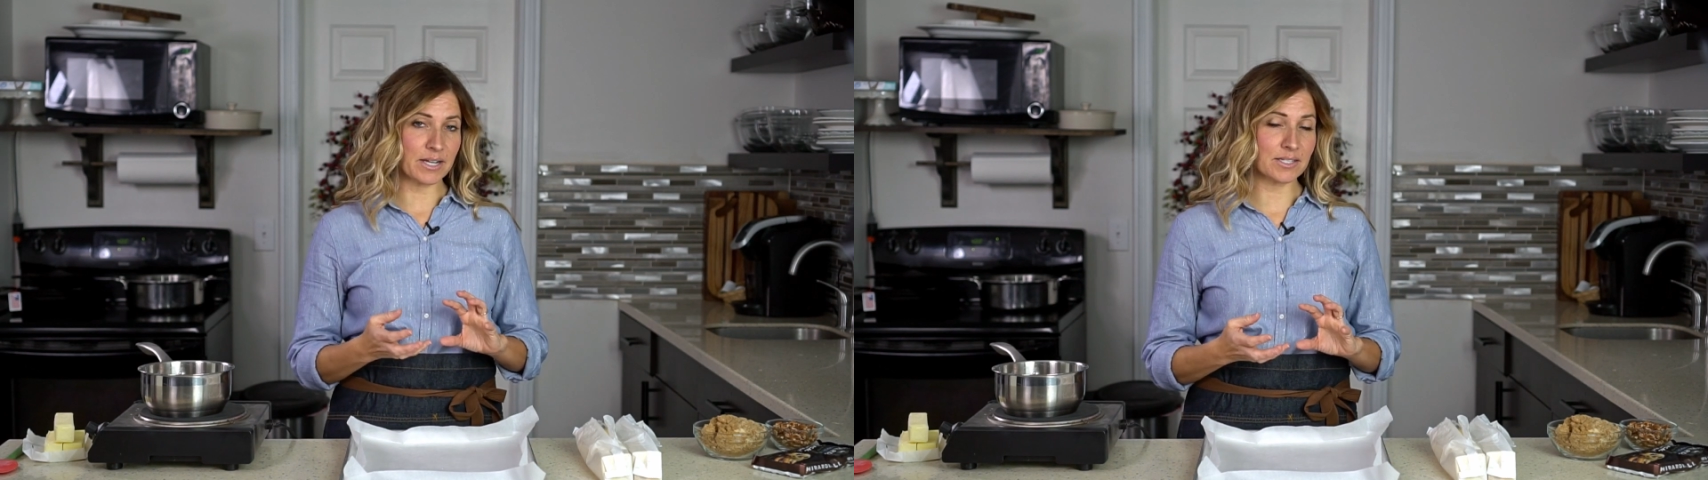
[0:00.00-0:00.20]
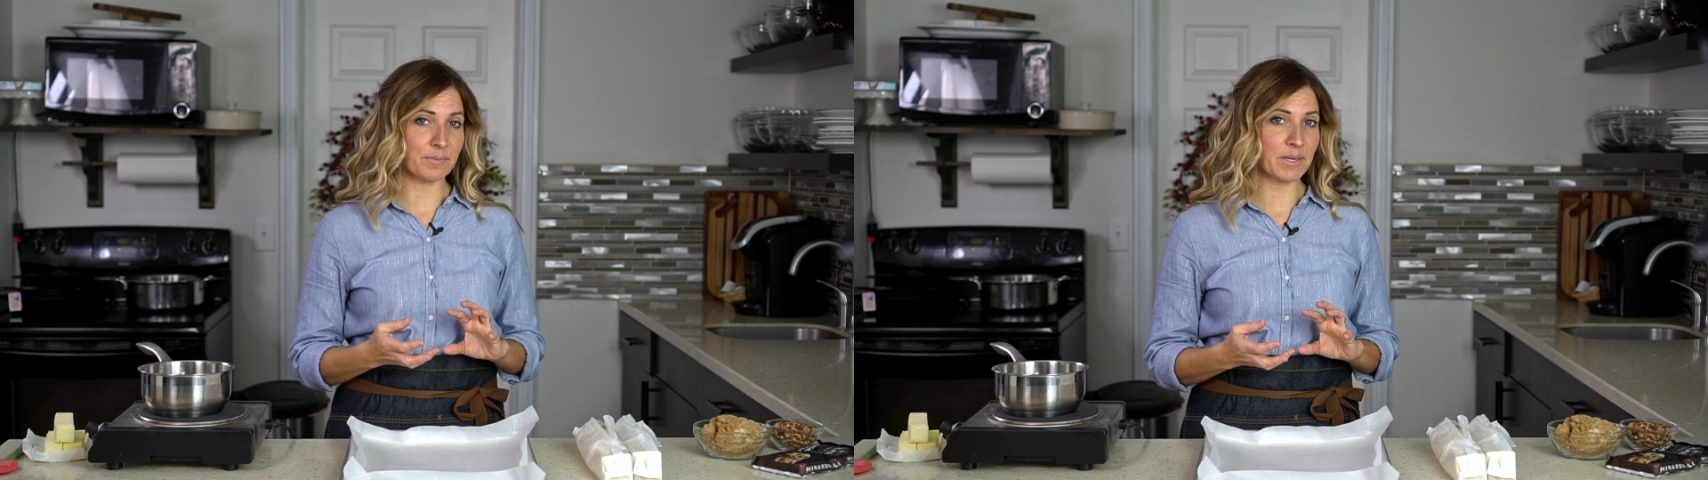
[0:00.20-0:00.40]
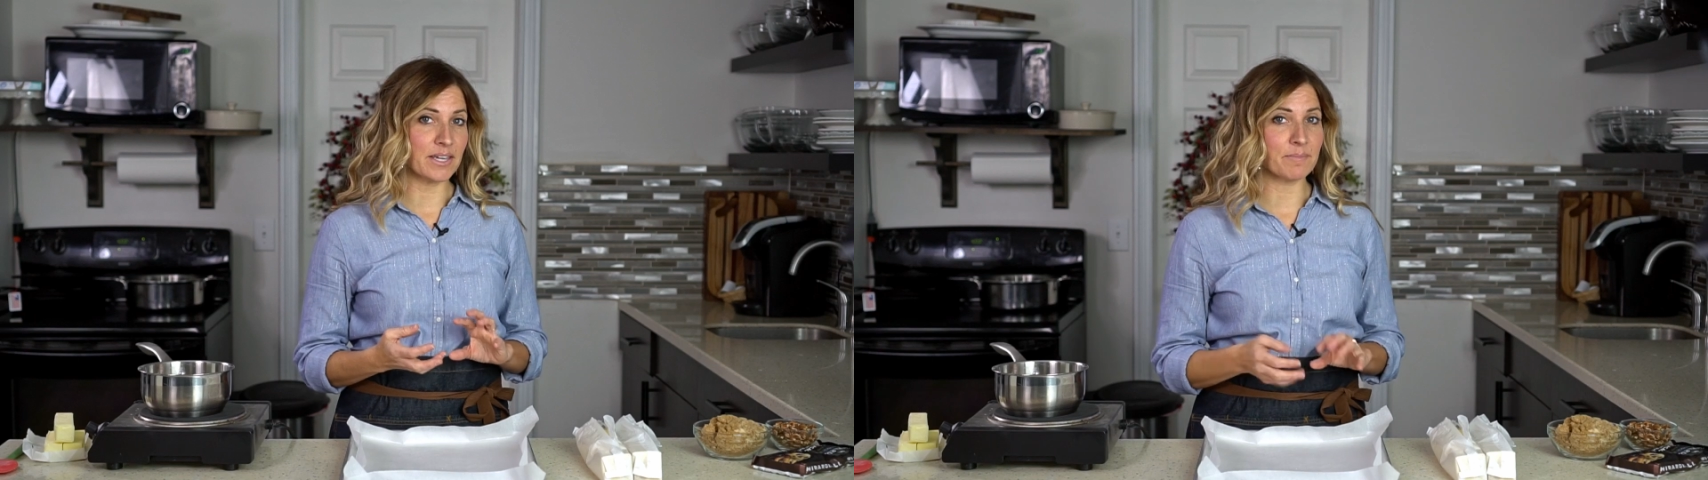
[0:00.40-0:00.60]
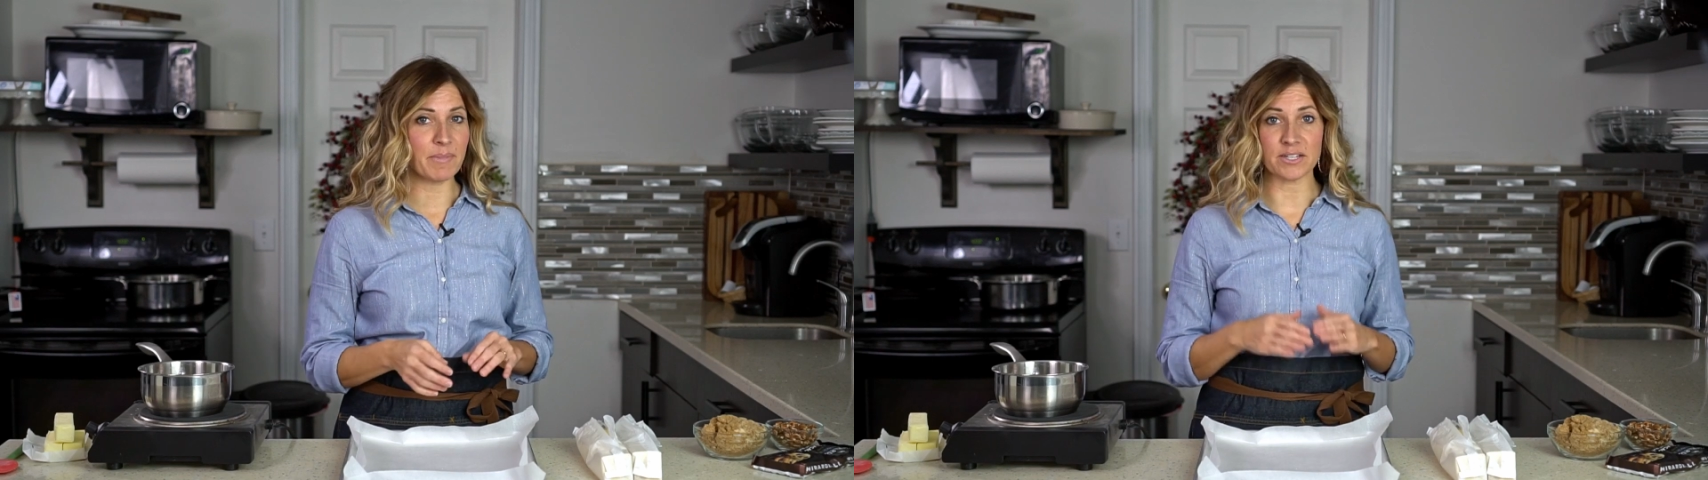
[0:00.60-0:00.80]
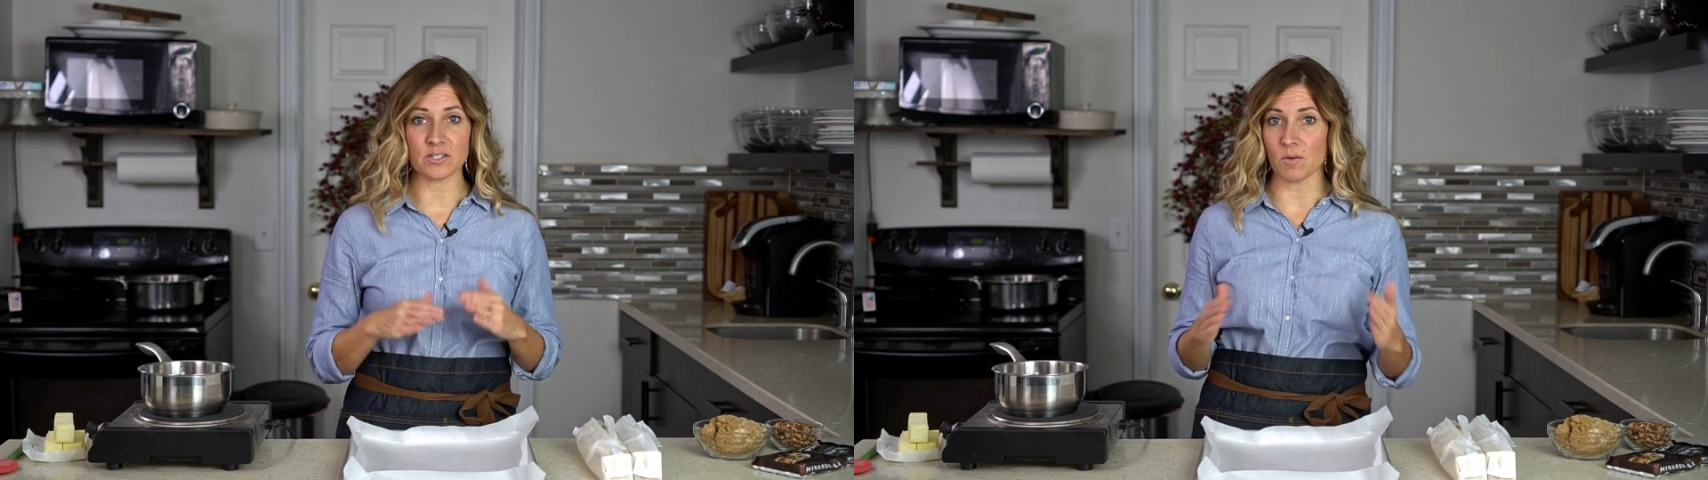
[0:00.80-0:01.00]
recipe
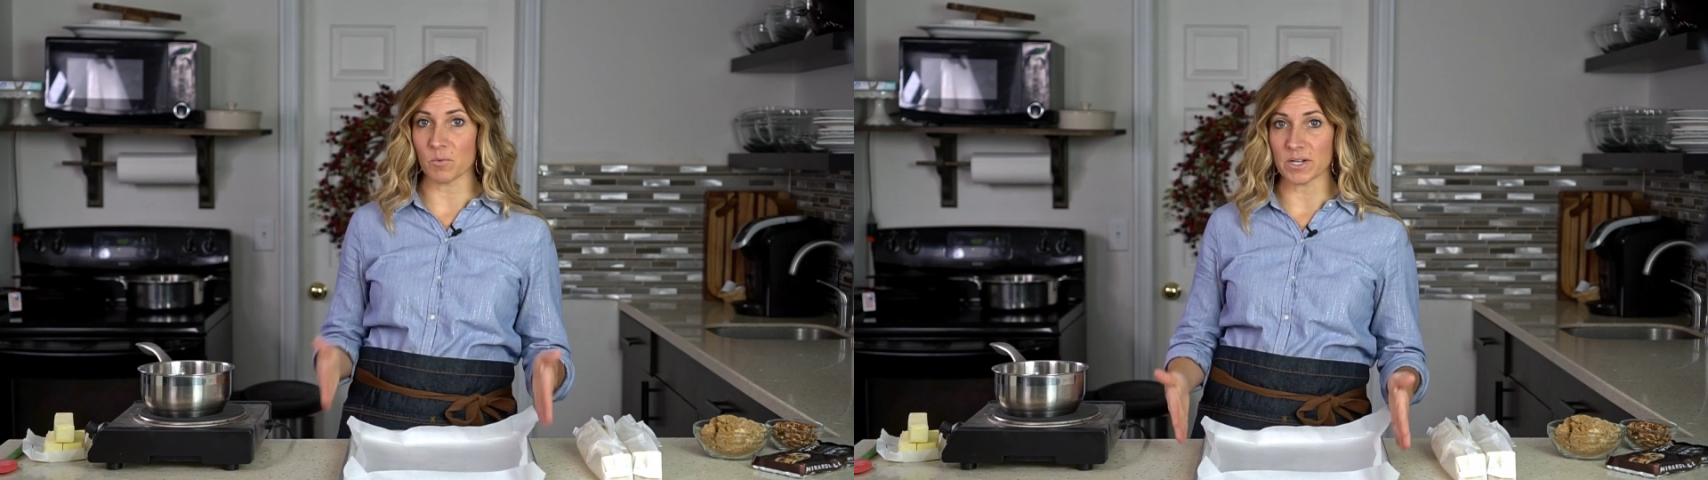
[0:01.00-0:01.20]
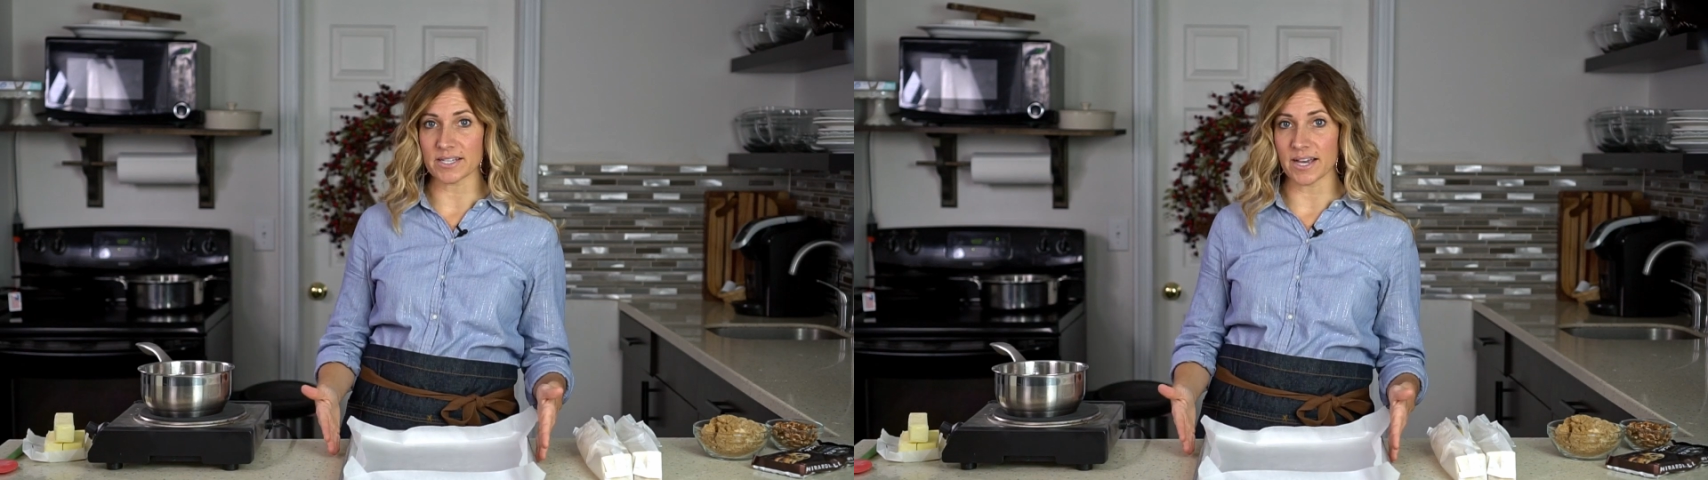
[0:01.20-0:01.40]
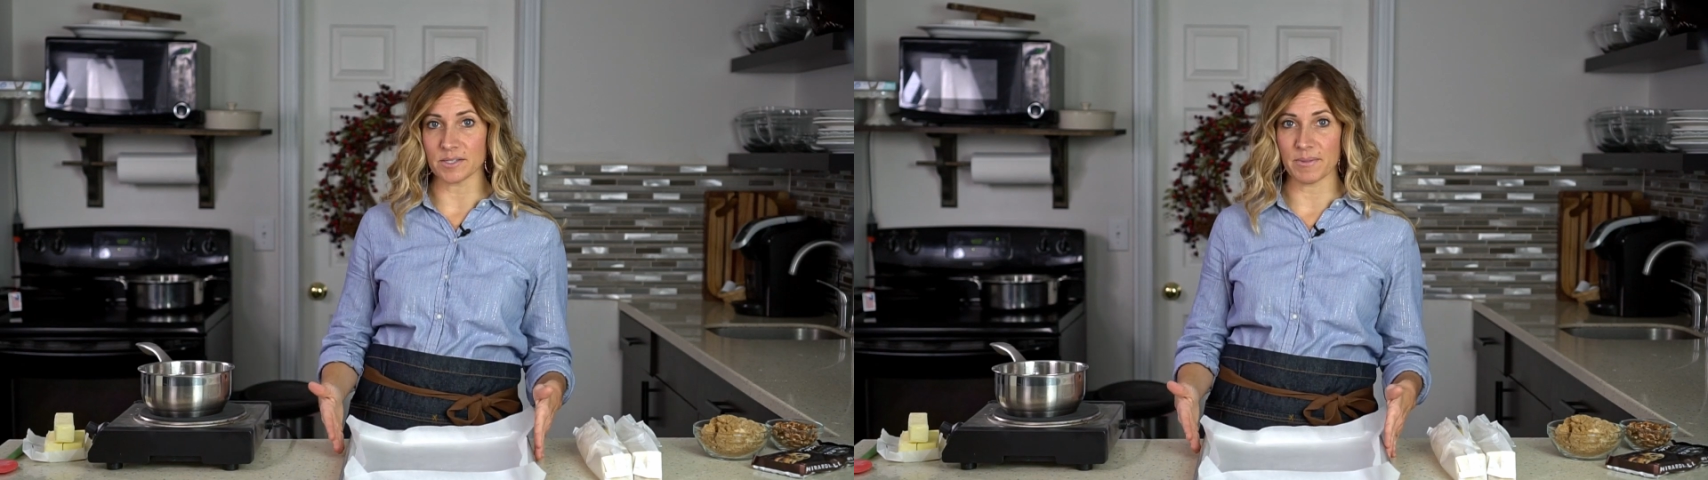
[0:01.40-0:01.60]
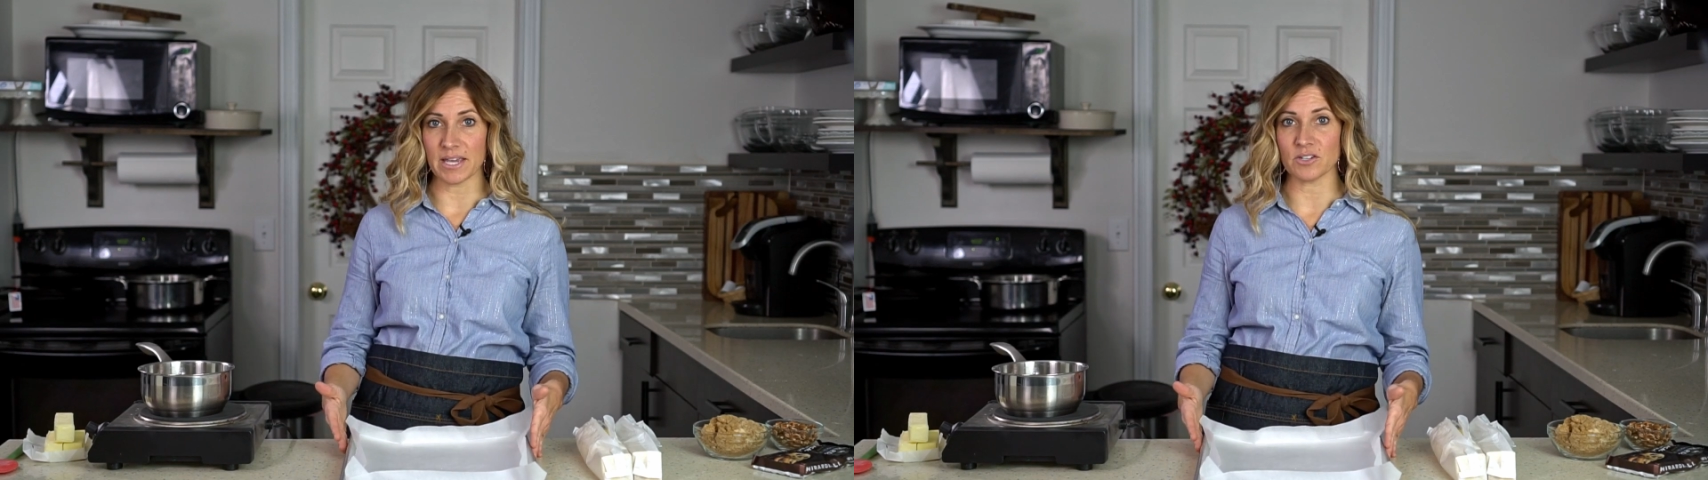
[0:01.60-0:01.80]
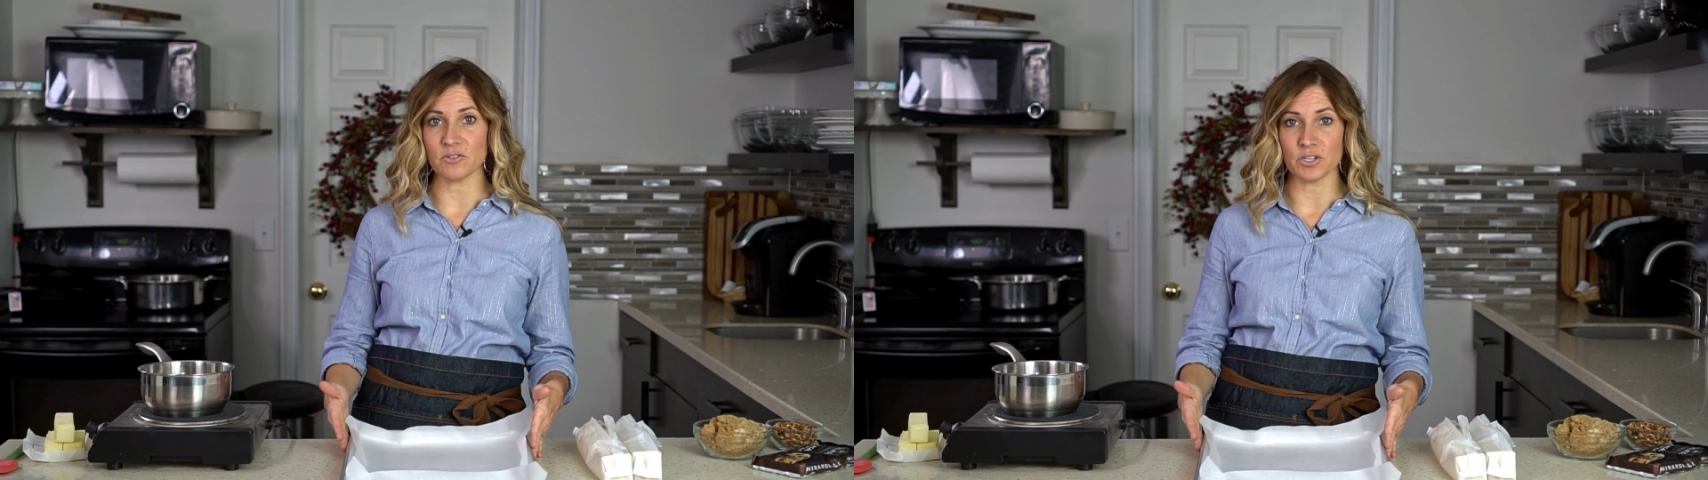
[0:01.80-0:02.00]
based on what size
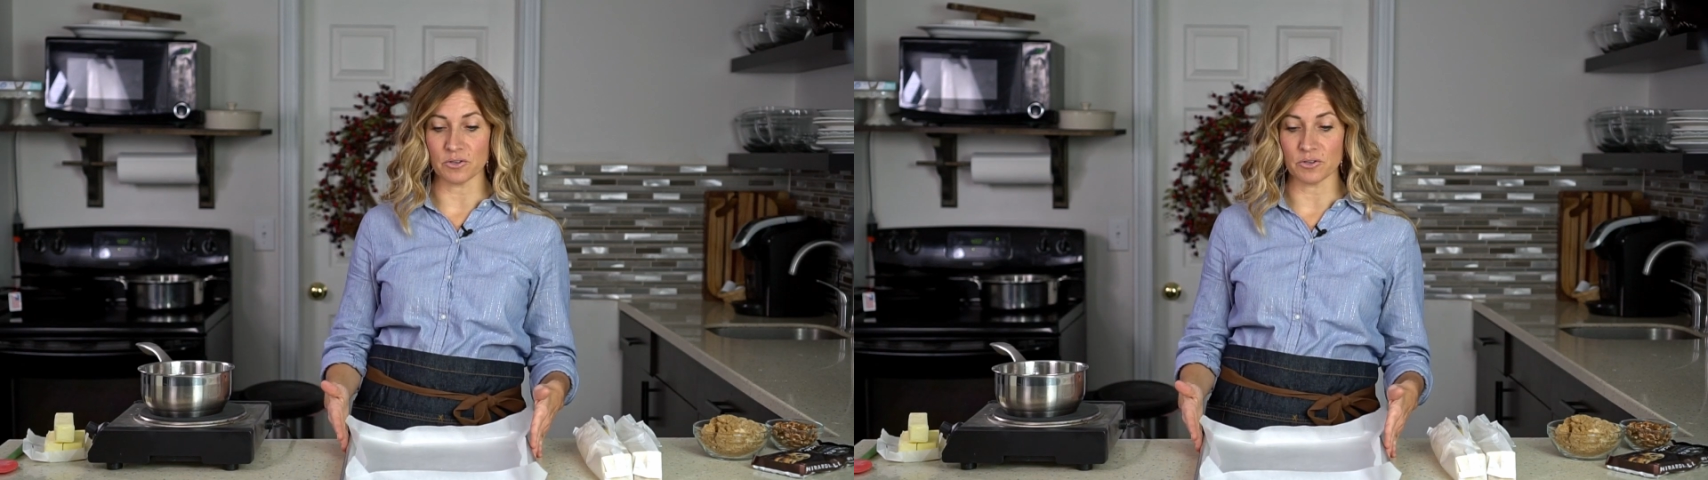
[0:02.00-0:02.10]
pan you